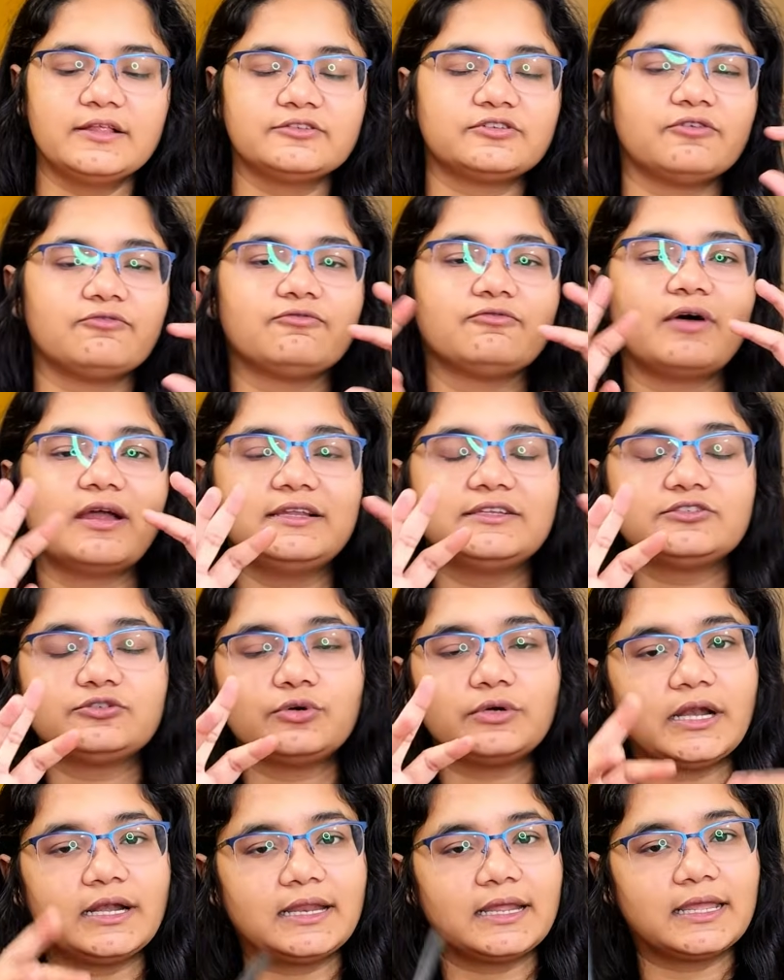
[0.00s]
So if one is
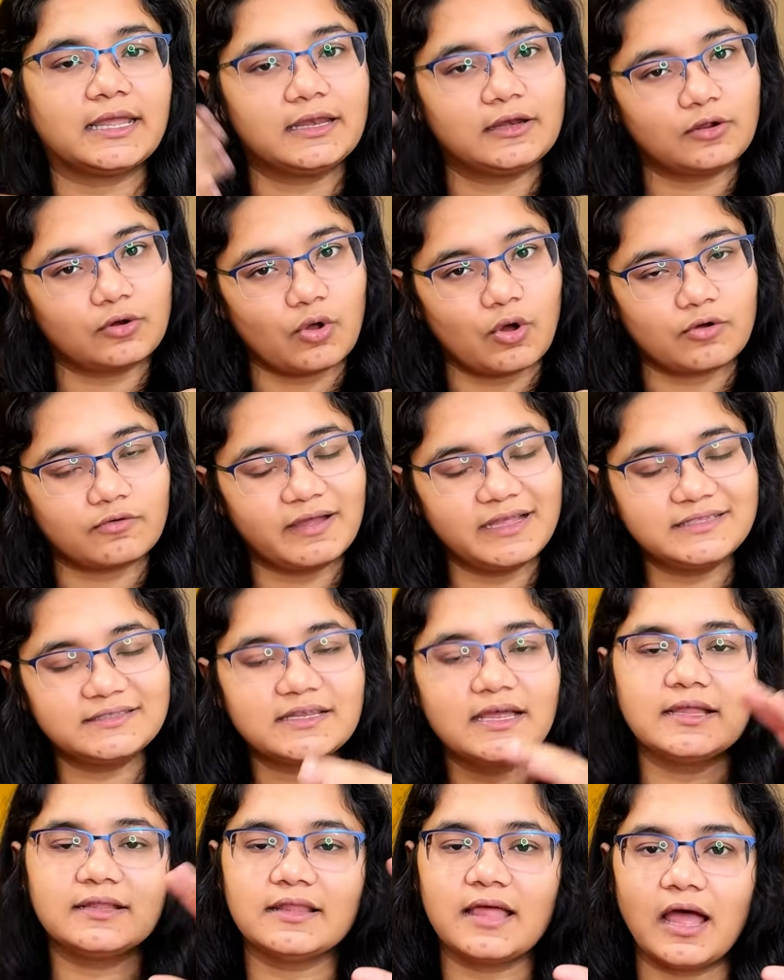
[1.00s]
rotating in clockwise,
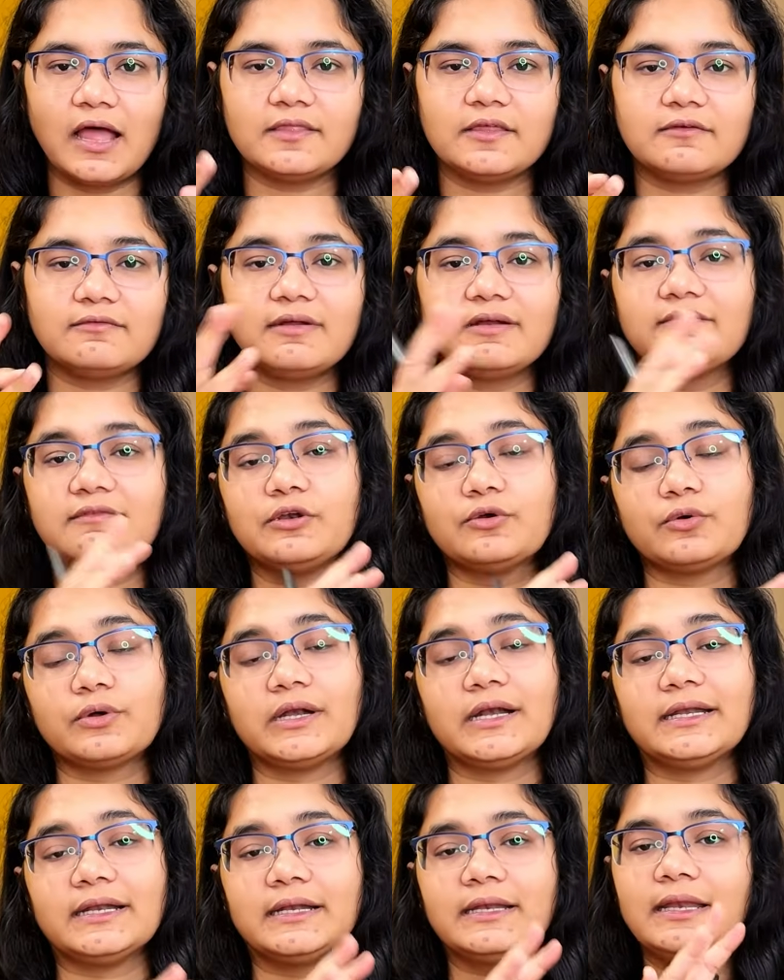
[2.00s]
the other one will
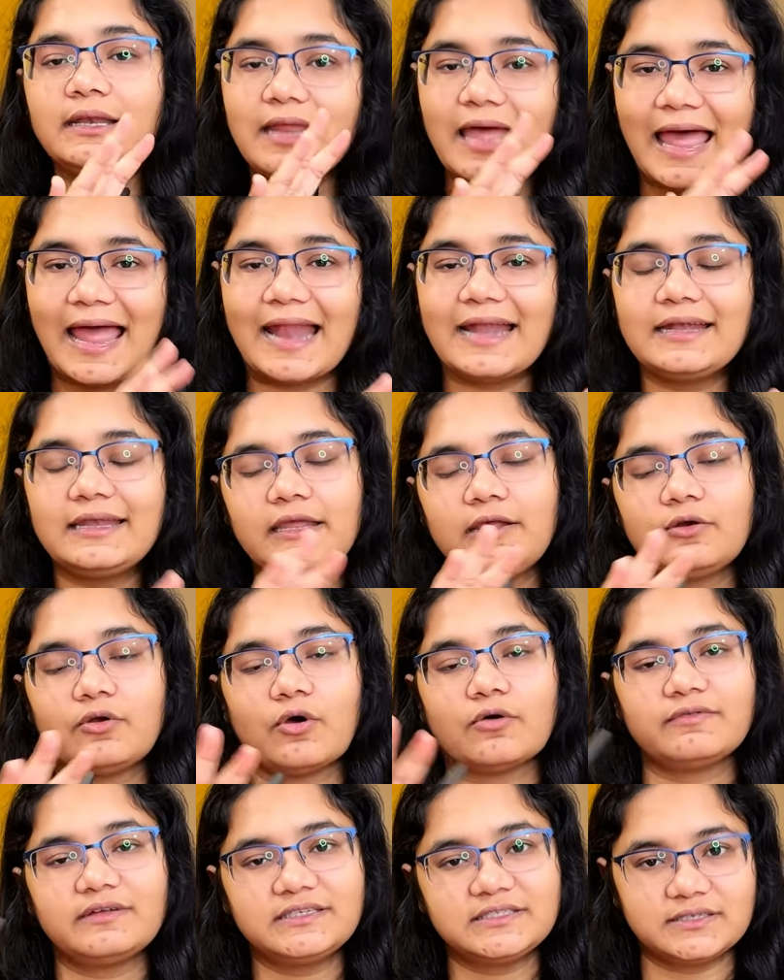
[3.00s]
rotate it in
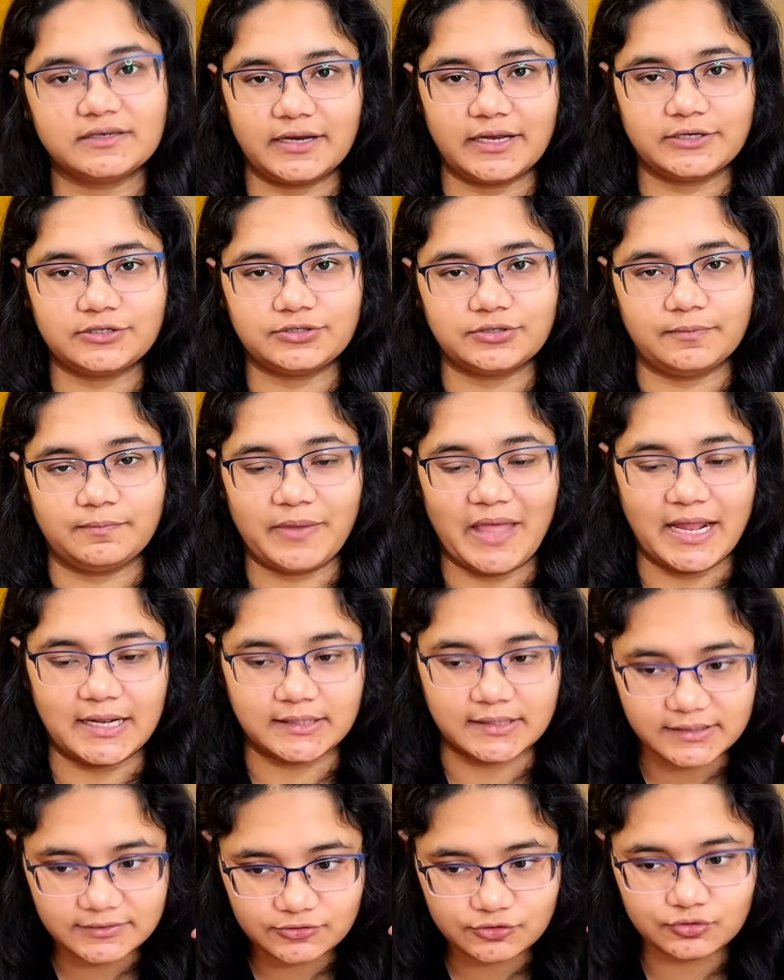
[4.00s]
anti-clockwise direction, and
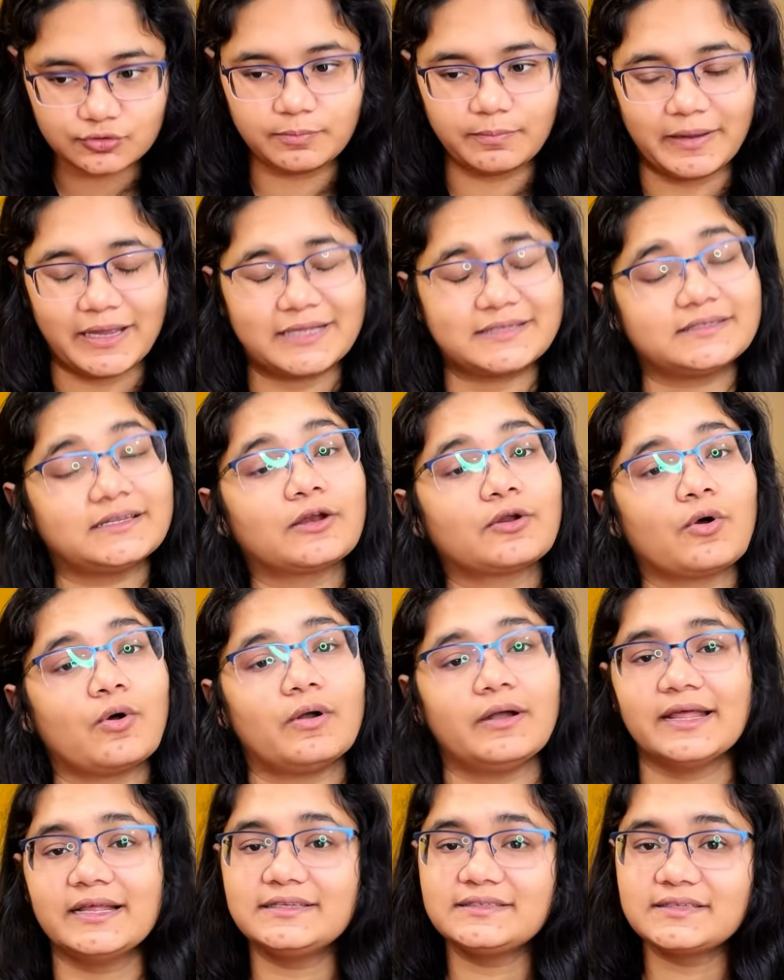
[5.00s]
these two pairs are
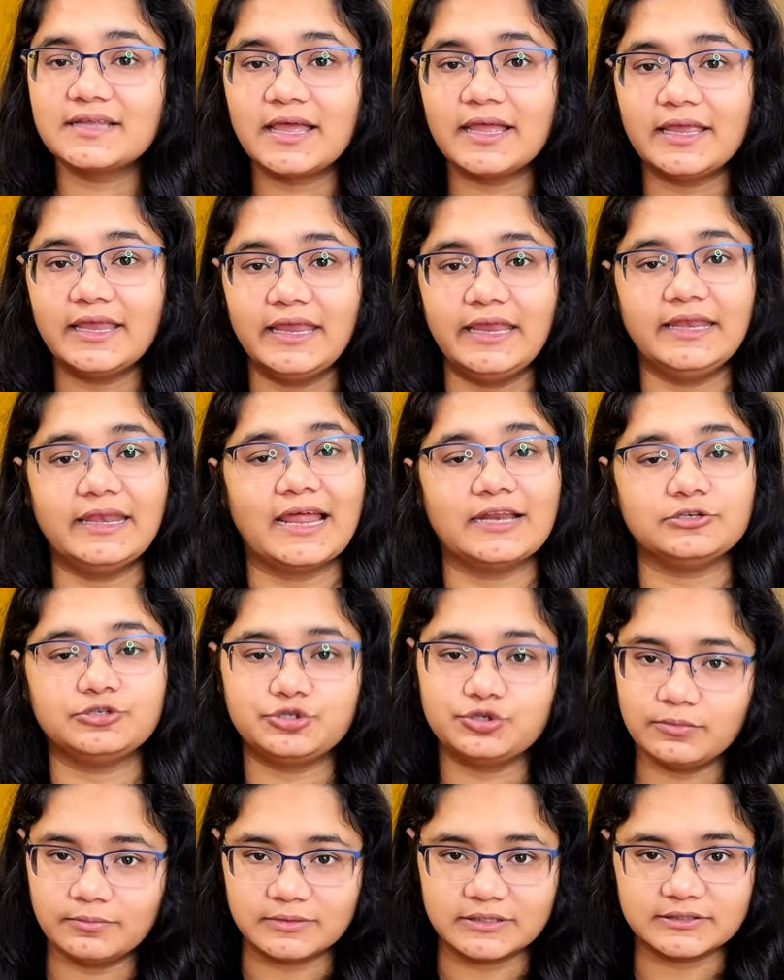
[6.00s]
called as
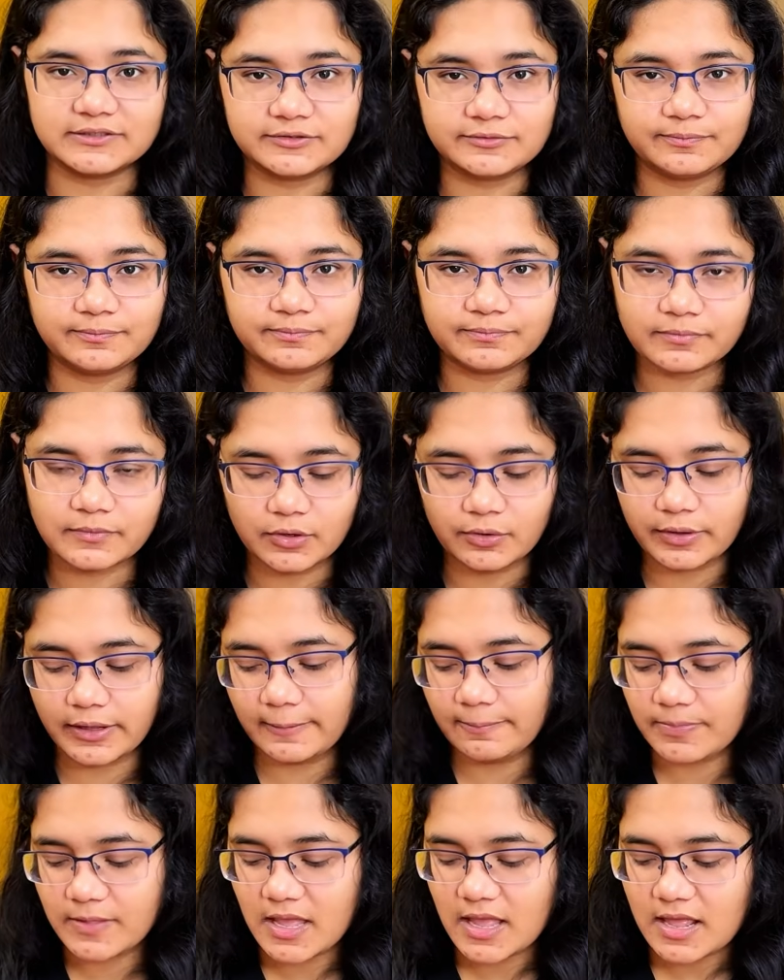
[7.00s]
enantiomers, okay.